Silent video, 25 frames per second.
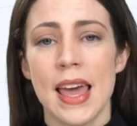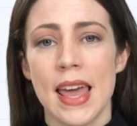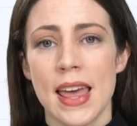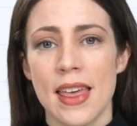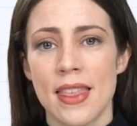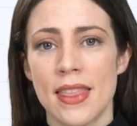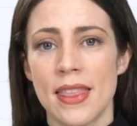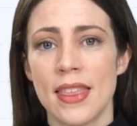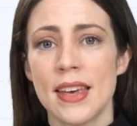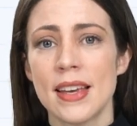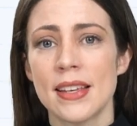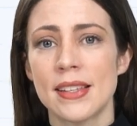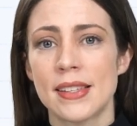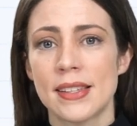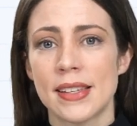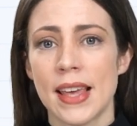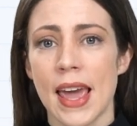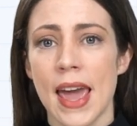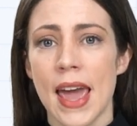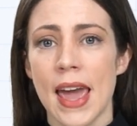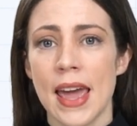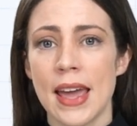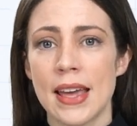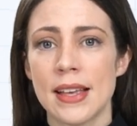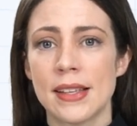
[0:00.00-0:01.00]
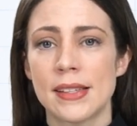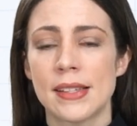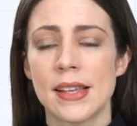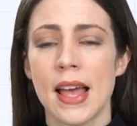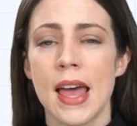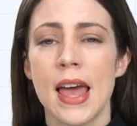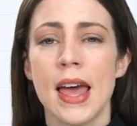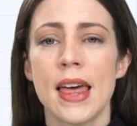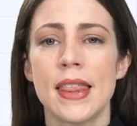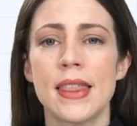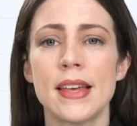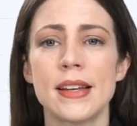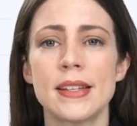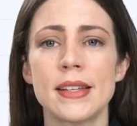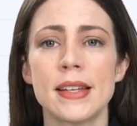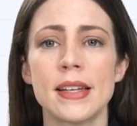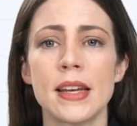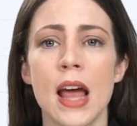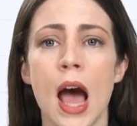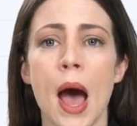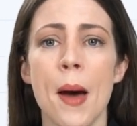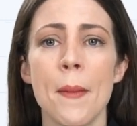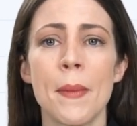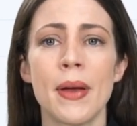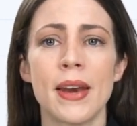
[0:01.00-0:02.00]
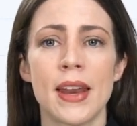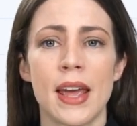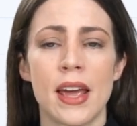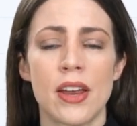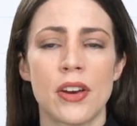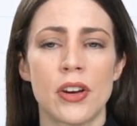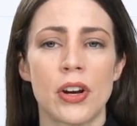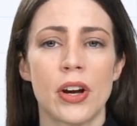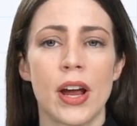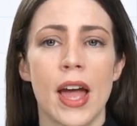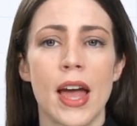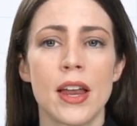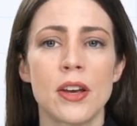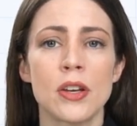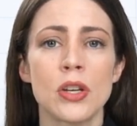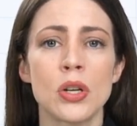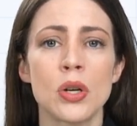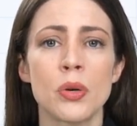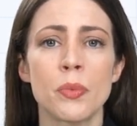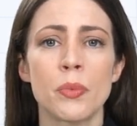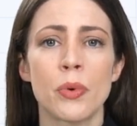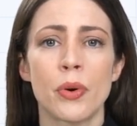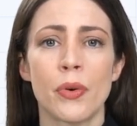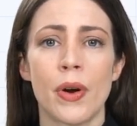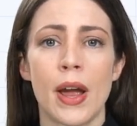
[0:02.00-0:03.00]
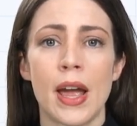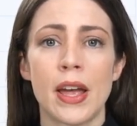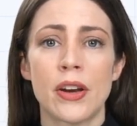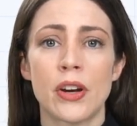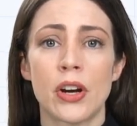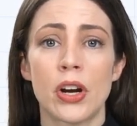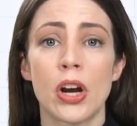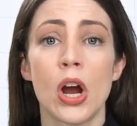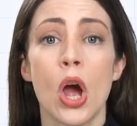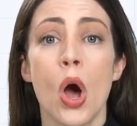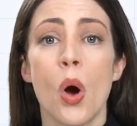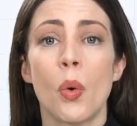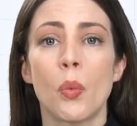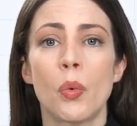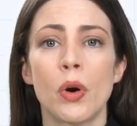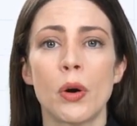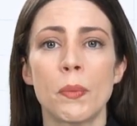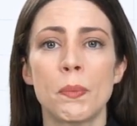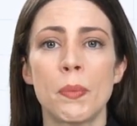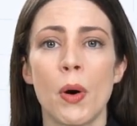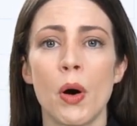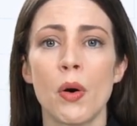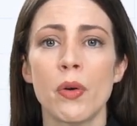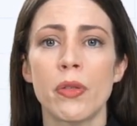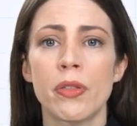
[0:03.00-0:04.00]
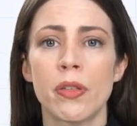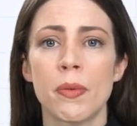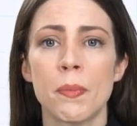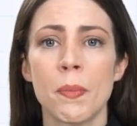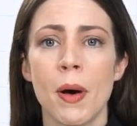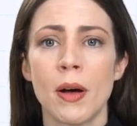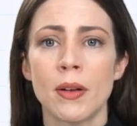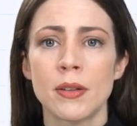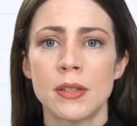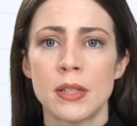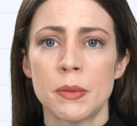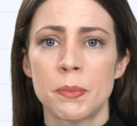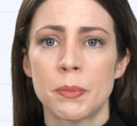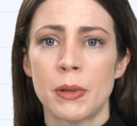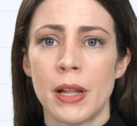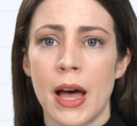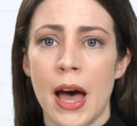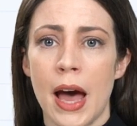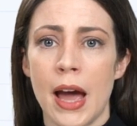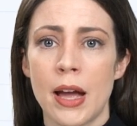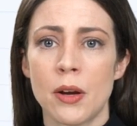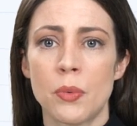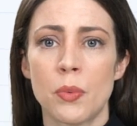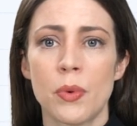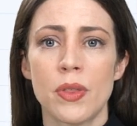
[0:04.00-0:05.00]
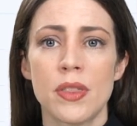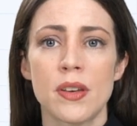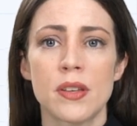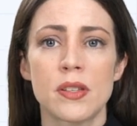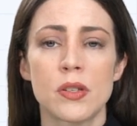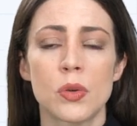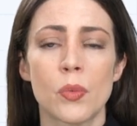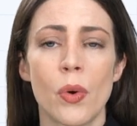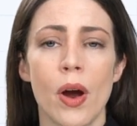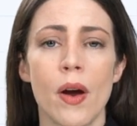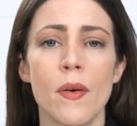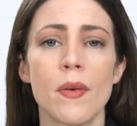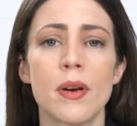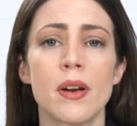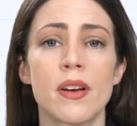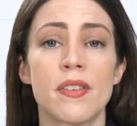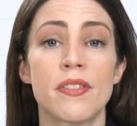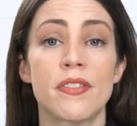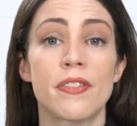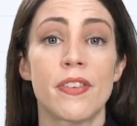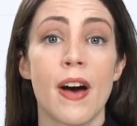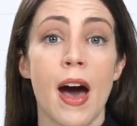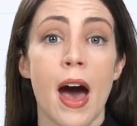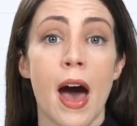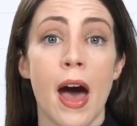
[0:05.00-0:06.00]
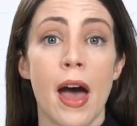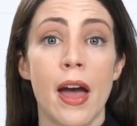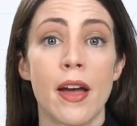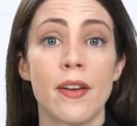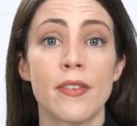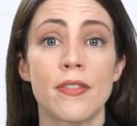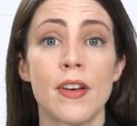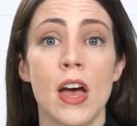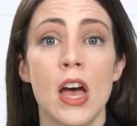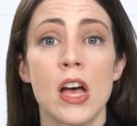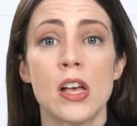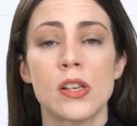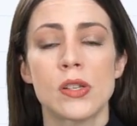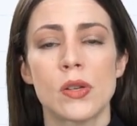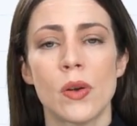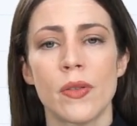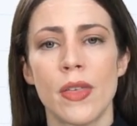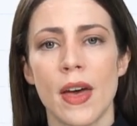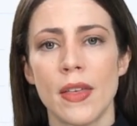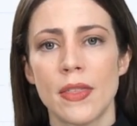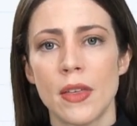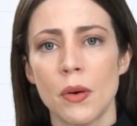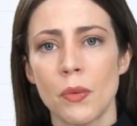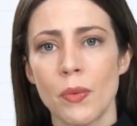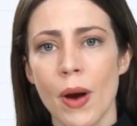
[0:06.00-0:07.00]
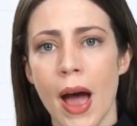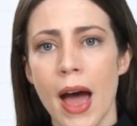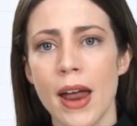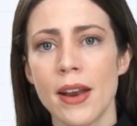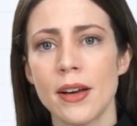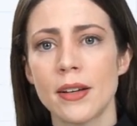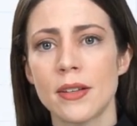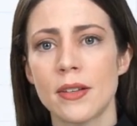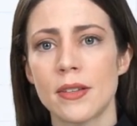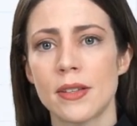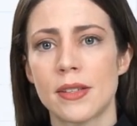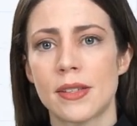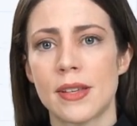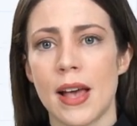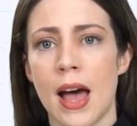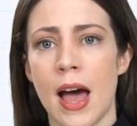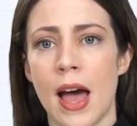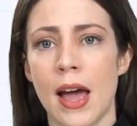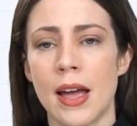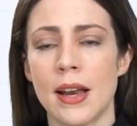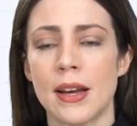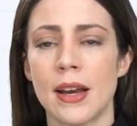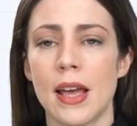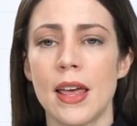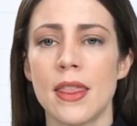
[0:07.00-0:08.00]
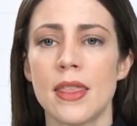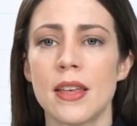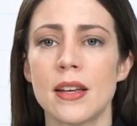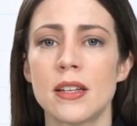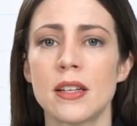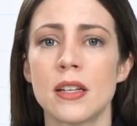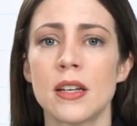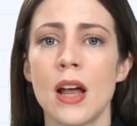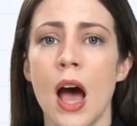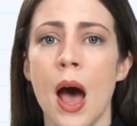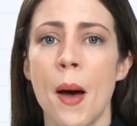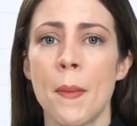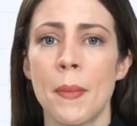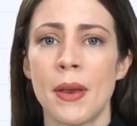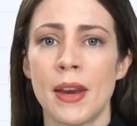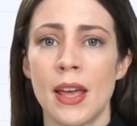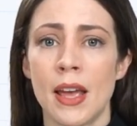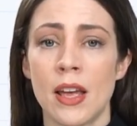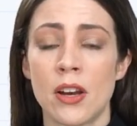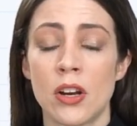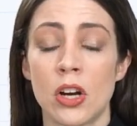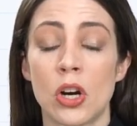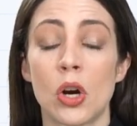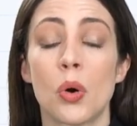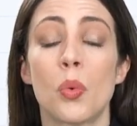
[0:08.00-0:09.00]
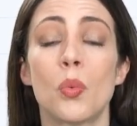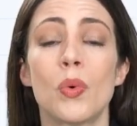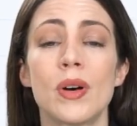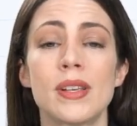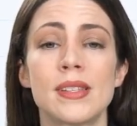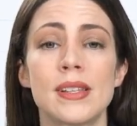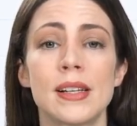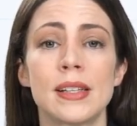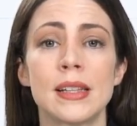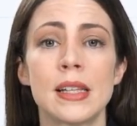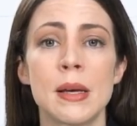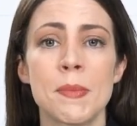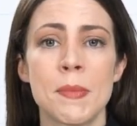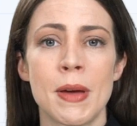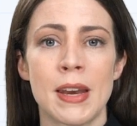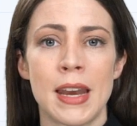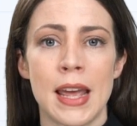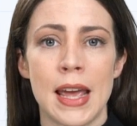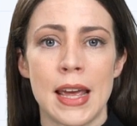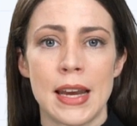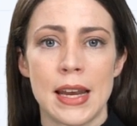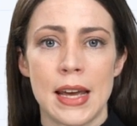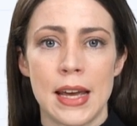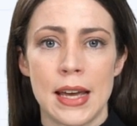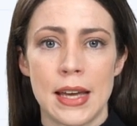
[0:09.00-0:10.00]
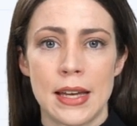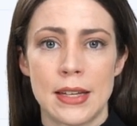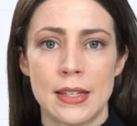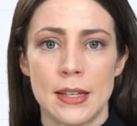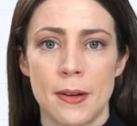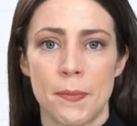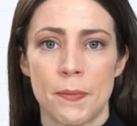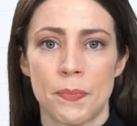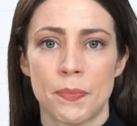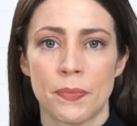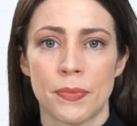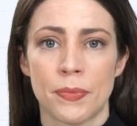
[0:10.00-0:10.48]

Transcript: In this case, the denominator and numerator were both multiplied with a square root of 5 so that the radical sign in the denominator was eliminated.